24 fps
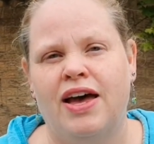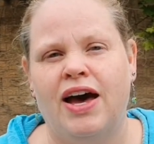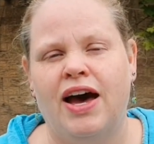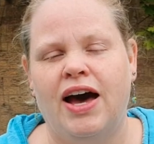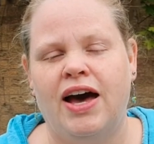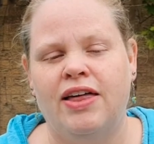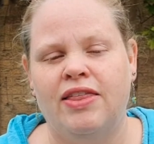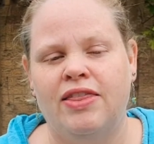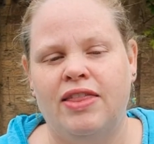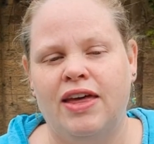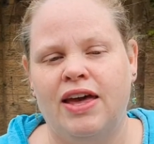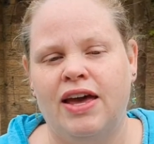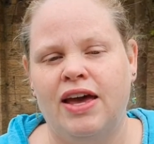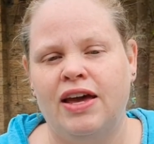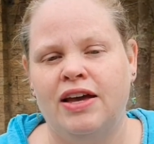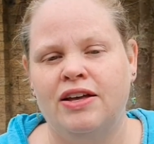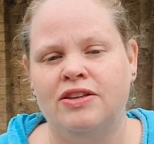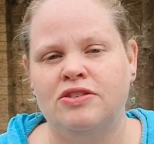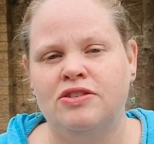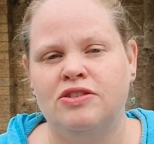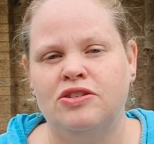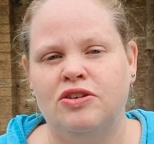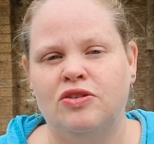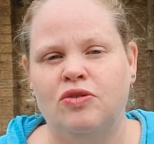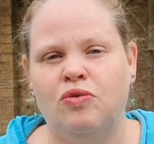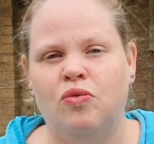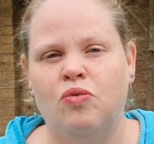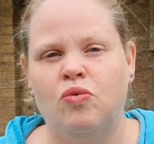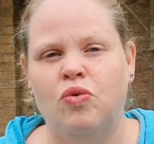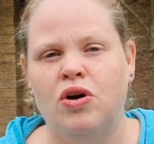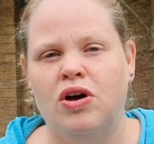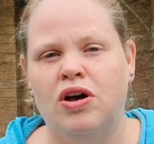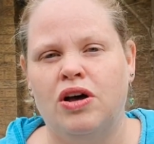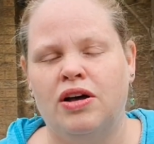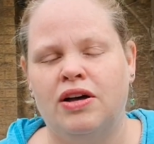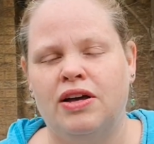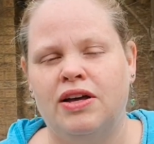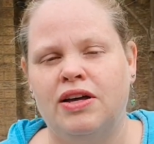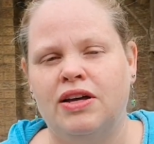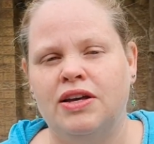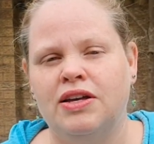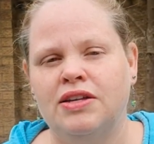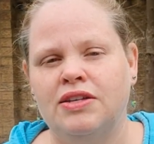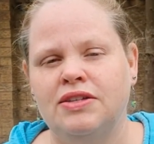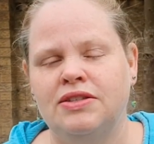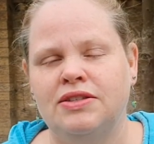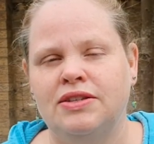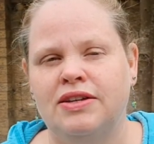And the answer
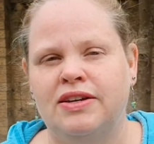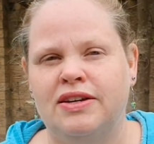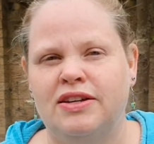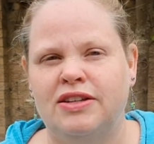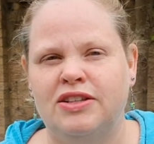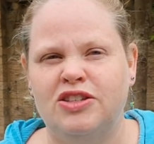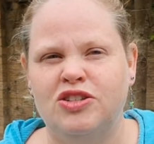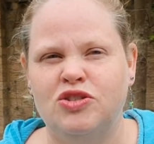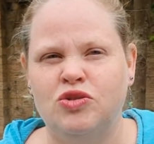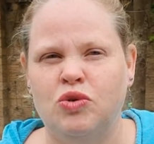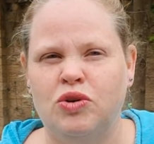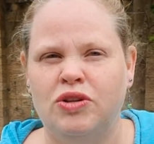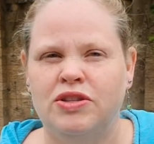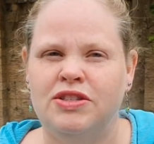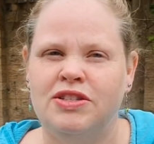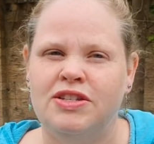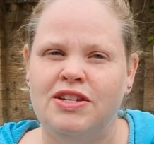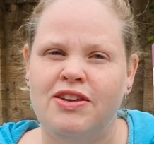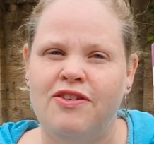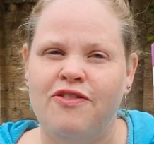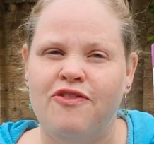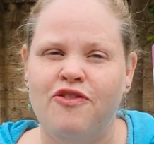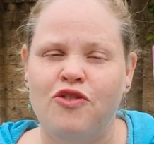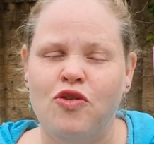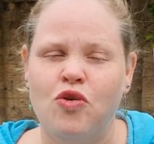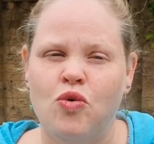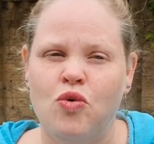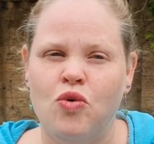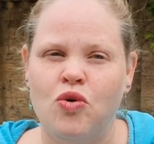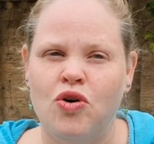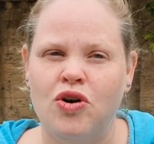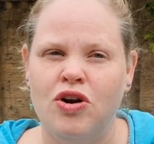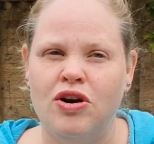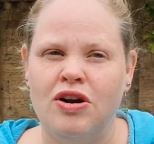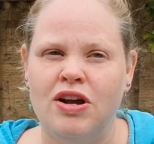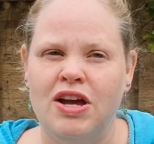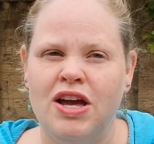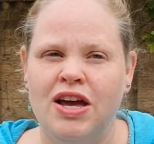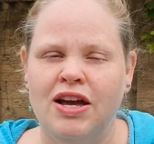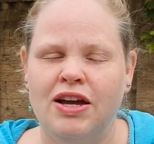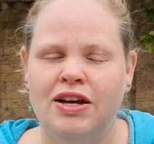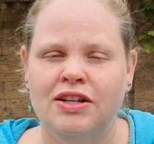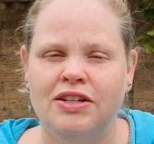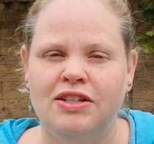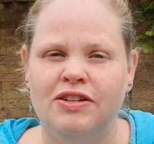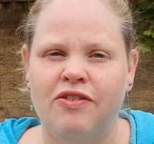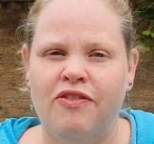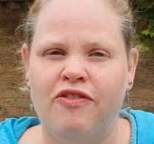was 24
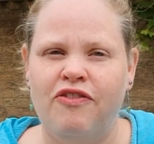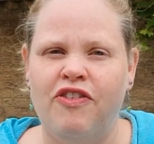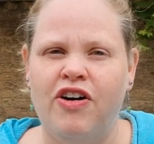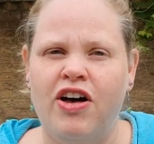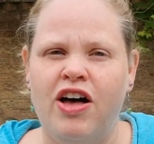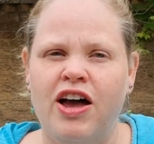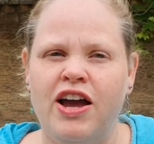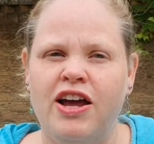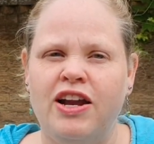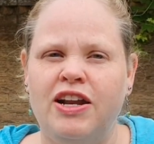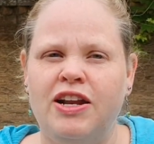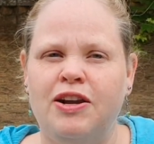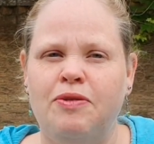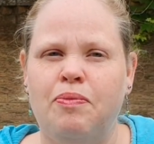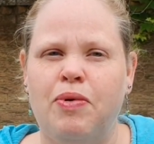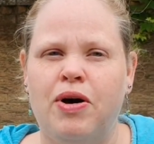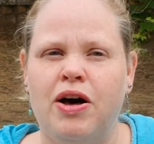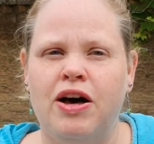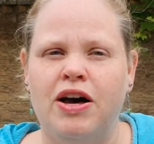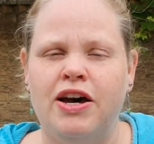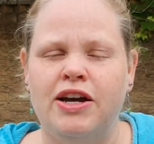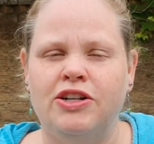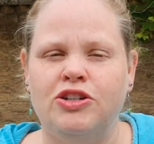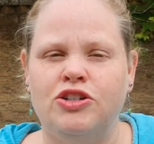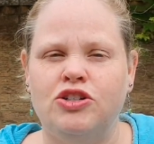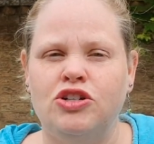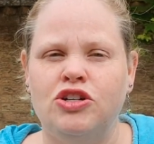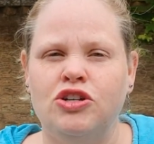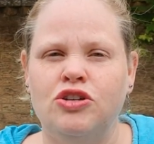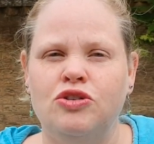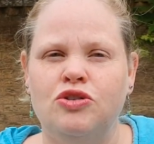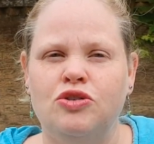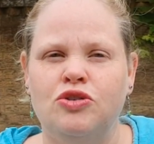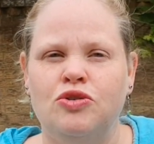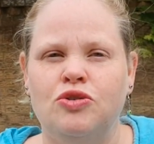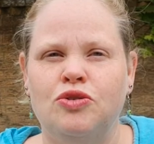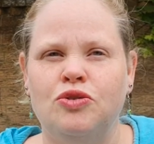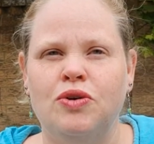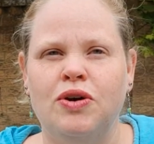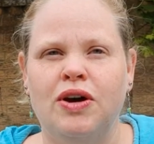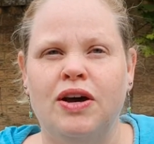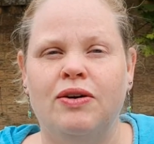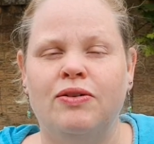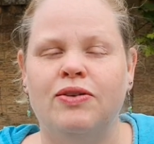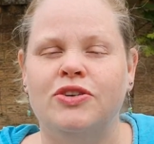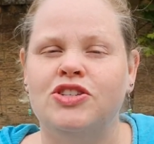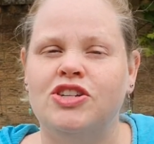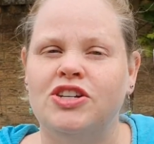divided by 2,
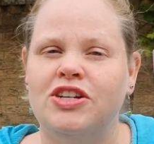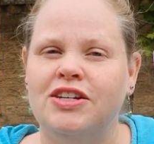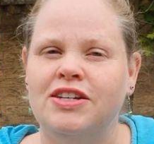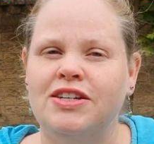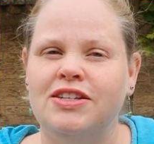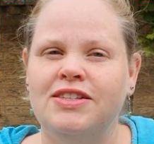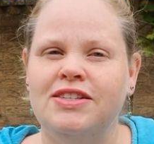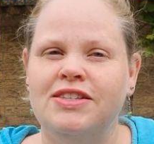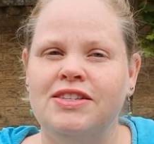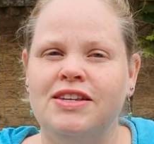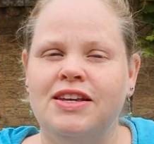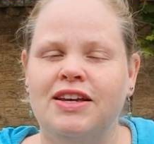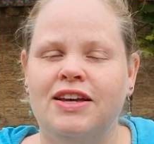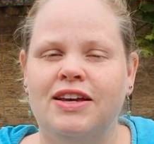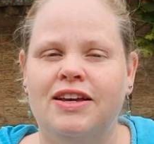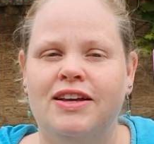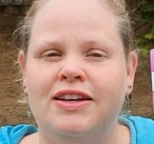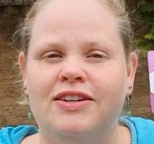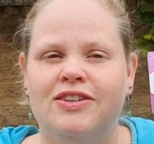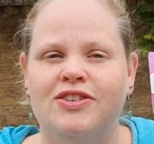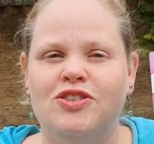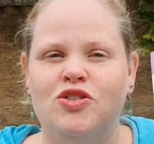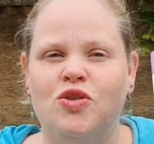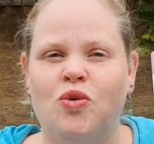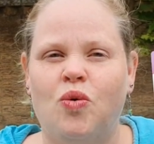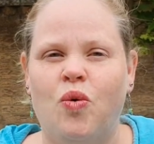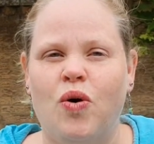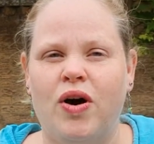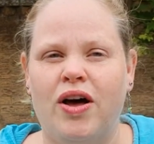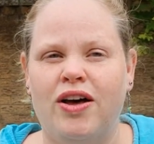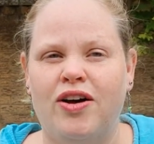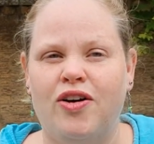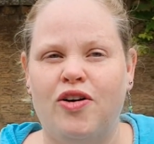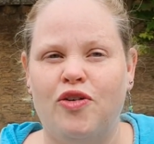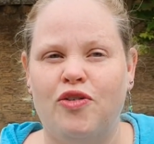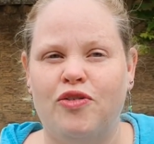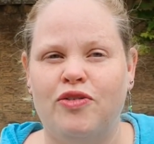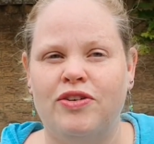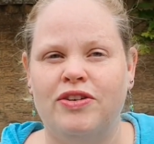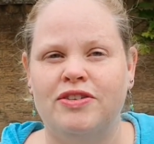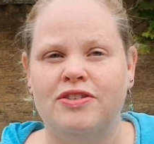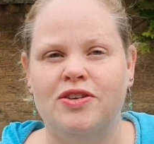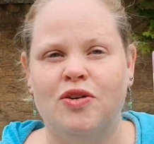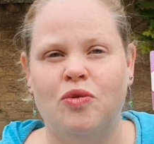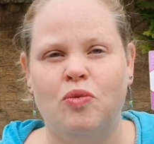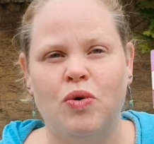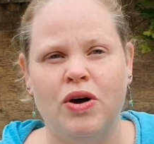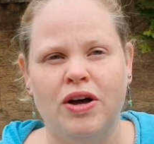which is 12.
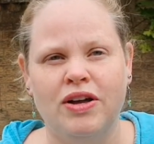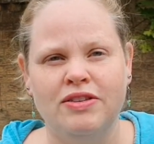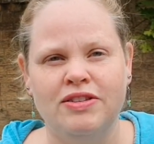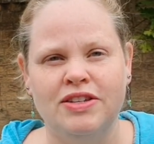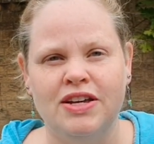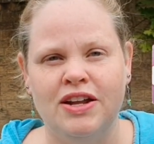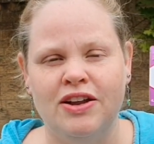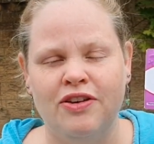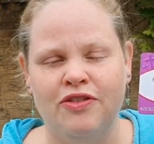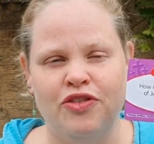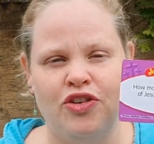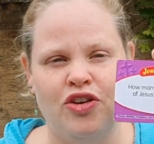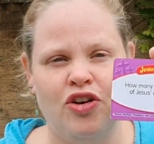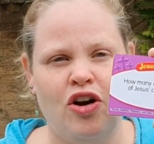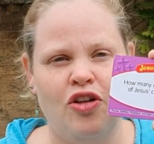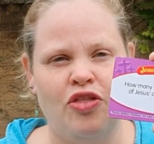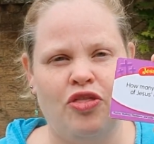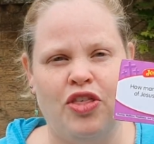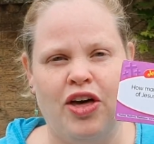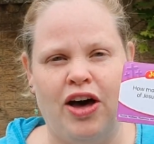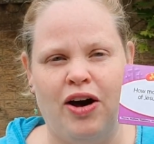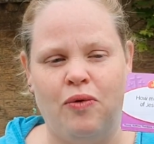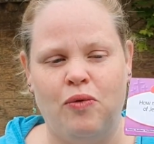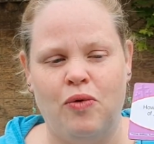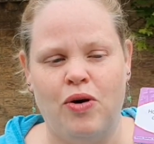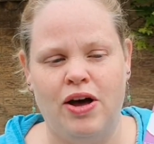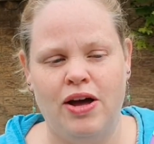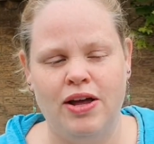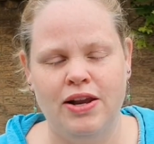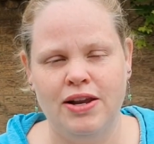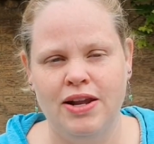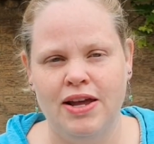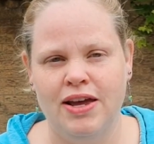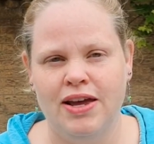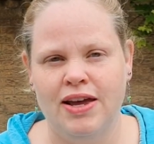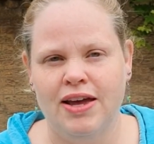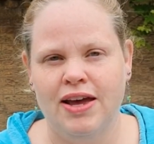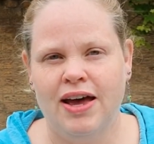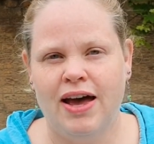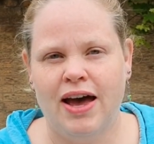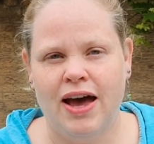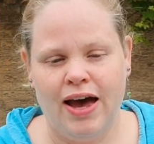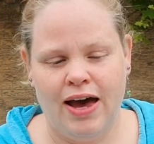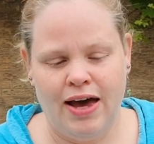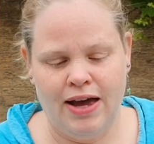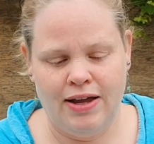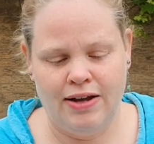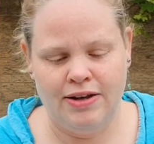So well done if you got that one.
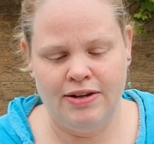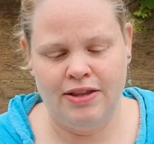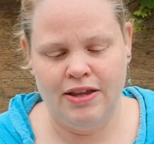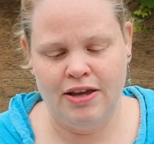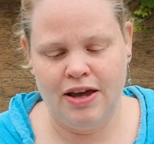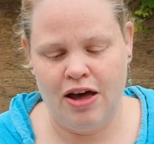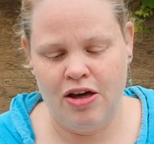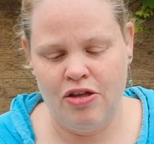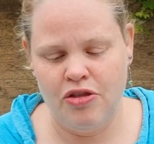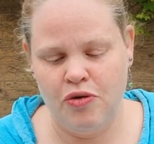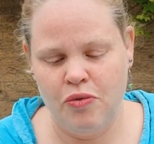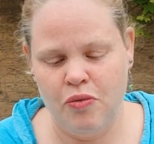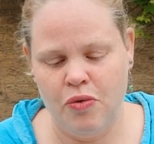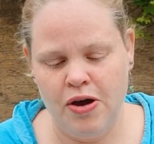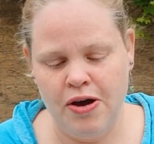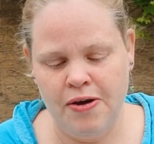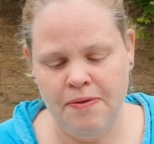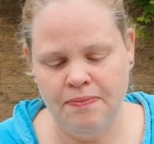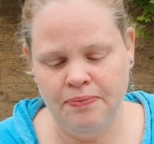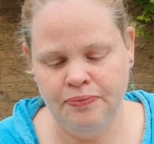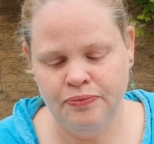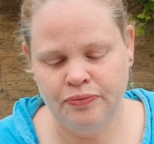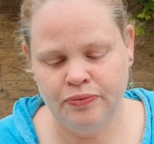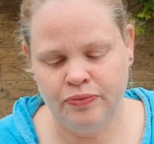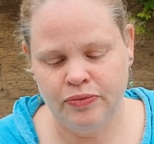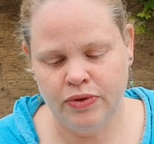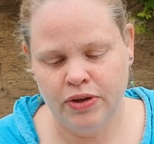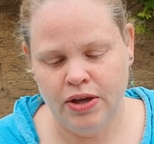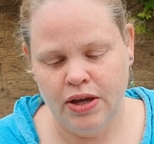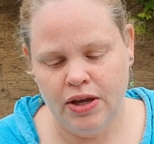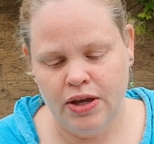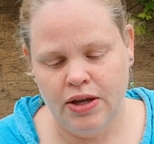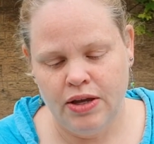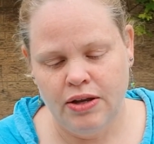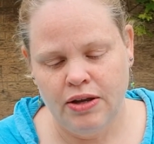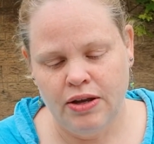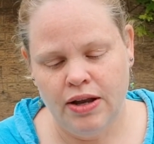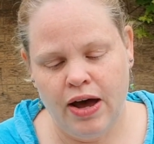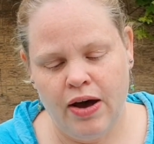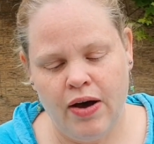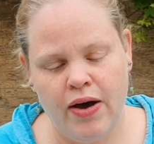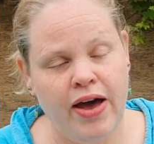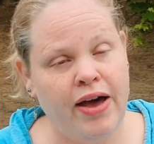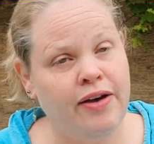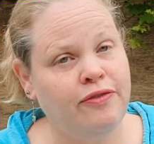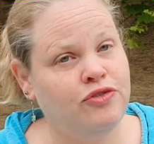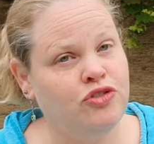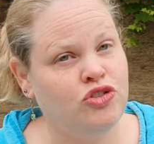And the other one. Now I
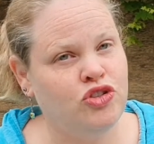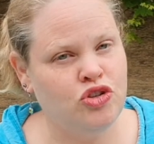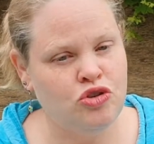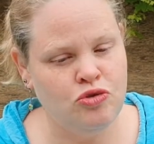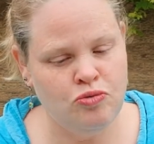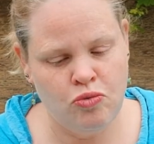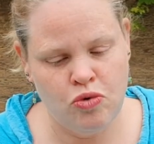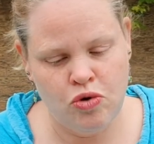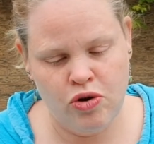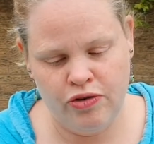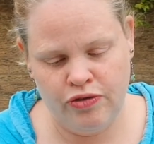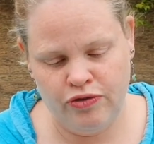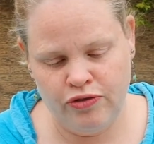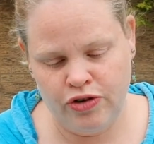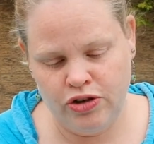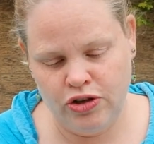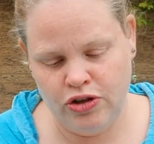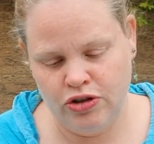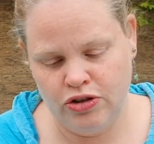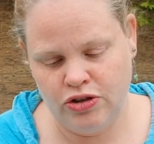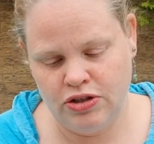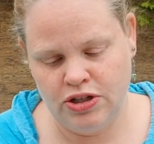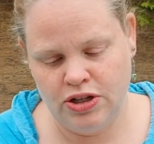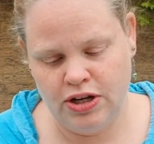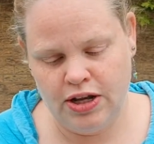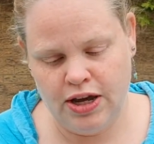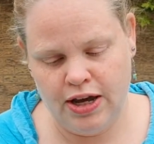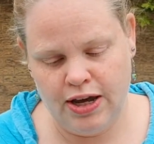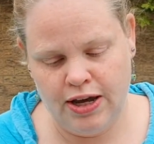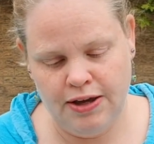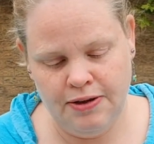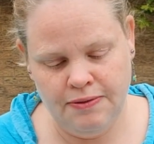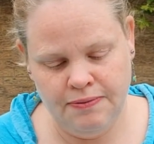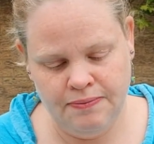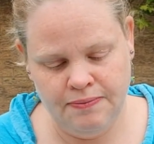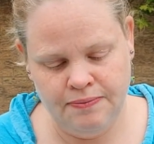have two more for you today.